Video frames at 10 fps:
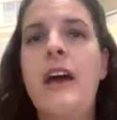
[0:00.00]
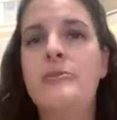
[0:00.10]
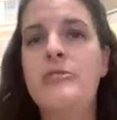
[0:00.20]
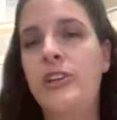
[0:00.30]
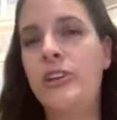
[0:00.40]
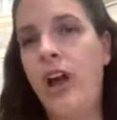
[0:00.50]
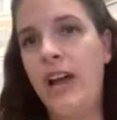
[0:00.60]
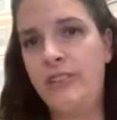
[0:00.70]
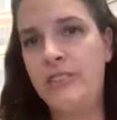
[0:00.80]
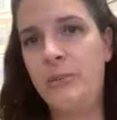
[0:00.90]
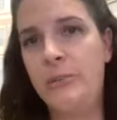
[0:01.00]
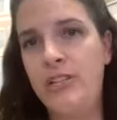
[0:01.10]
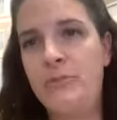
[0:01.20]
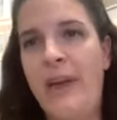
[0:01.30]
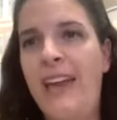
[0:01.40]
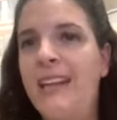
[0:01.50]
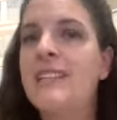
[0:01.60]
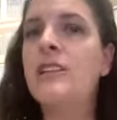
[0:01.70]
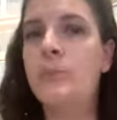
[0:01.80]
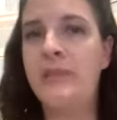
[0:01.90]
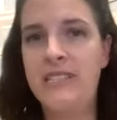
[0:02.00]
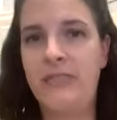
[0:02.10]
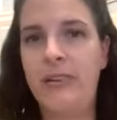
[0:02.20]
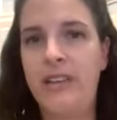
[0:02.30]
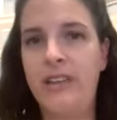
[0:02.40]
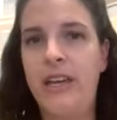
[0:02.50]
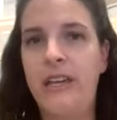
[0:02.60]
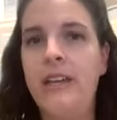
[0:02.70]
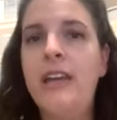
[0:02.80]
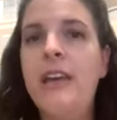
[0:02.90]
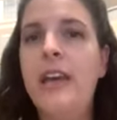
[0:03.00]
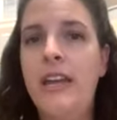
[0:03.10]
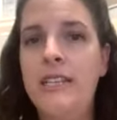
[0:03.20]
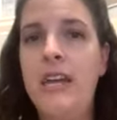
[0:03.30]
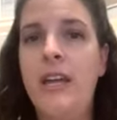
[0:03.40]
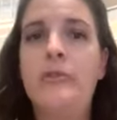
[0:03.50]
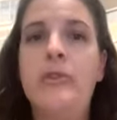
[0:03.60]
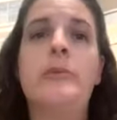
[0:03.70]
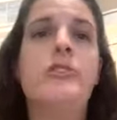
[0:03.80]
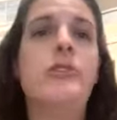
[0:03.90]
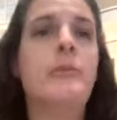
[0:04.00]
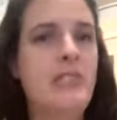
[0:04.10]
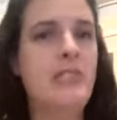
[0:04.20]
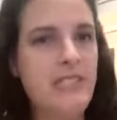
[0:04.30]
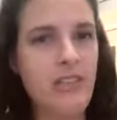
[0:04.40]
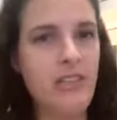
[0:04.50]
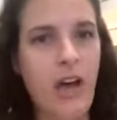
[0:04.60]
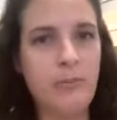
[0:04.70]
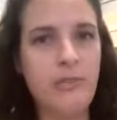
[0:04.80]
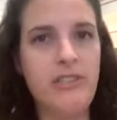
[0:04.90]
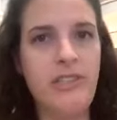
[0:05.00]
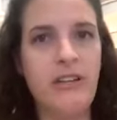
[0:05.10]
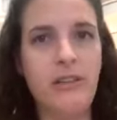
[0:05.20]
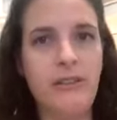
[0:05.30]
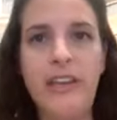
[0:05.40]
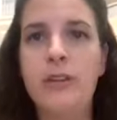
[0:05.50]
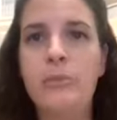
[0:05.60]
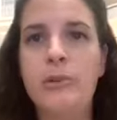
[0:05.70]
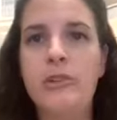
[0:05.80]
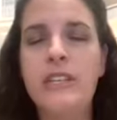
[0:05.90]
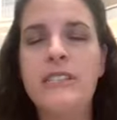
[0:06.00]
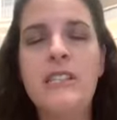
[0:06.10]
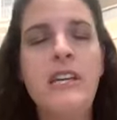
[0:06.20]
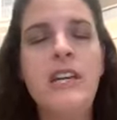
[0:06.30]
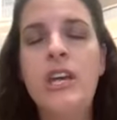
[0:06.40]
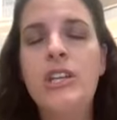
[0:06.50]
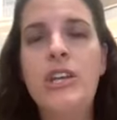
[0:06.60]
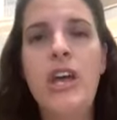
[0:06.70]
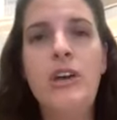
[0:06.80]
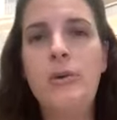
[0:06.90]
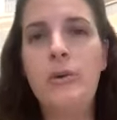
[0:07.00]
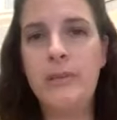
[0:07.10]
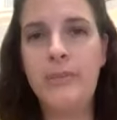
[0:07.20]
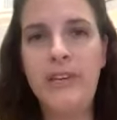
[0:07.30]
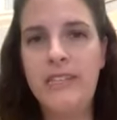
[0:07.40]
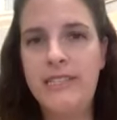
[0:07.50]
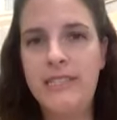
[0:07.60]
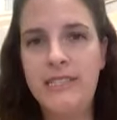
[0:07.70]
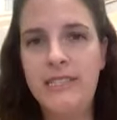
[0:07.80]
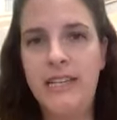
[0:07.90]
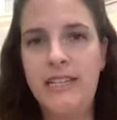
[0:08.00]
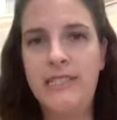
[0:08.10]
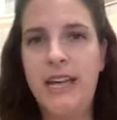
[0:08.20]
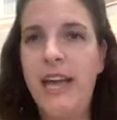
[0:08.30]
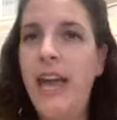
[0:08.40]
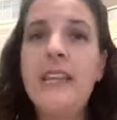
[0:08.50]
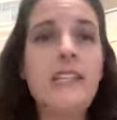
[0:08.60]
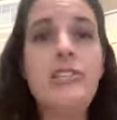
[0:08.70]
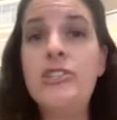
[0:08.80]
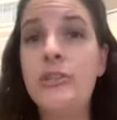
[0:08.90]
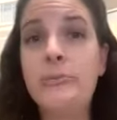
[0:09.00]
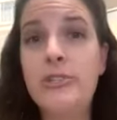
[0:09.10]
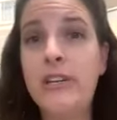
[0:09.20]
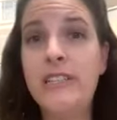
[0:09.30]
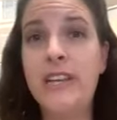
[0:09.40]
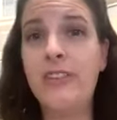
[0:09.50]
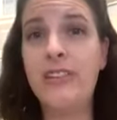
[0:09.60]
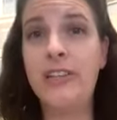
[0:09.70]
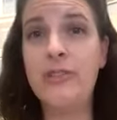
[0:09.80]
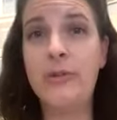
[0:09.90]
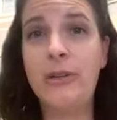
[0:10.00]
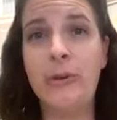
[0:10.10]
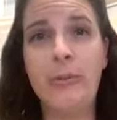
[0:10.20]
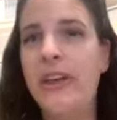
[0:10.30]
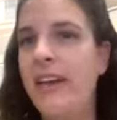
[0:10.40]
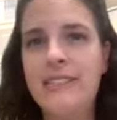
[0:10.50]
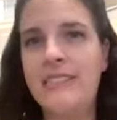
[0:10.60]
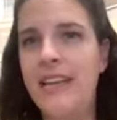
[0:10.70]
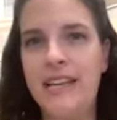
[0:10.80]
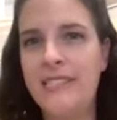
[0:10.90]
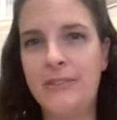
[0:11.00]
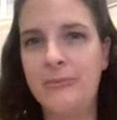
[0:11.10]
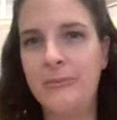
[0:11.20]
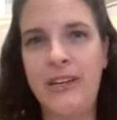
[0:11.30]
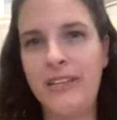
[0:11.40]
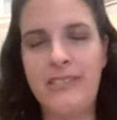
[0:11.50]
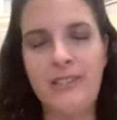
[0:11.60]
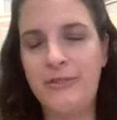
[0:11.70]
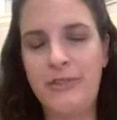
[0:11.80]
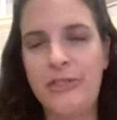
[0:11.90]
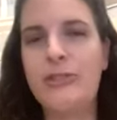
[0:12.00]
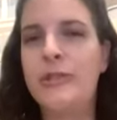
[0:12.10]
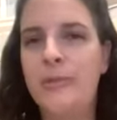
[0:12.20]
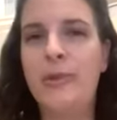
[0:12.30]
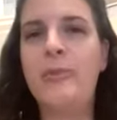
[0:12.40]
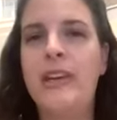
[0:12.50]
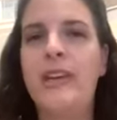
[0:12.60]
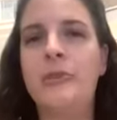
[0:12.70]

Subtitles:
So you're not having so much pain. A little bit different than an anti-inflammatory, but still options that are available, because no orthopedist is going to say, hey, let's jump straight to having that joint replaced as the first treatment plan.